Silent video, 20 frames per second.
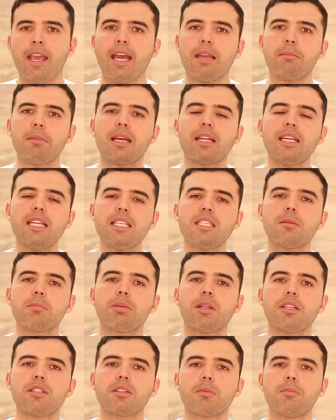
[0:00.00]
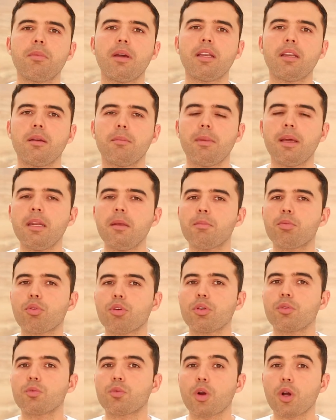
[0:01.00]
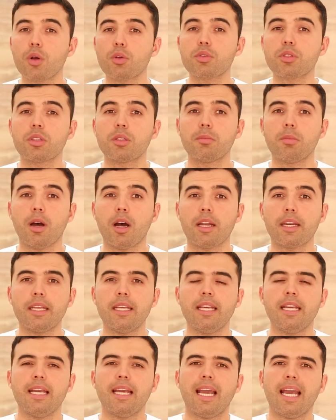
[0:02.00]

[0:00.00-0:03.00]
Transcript: And magnesium plays many, many, important roles in the body,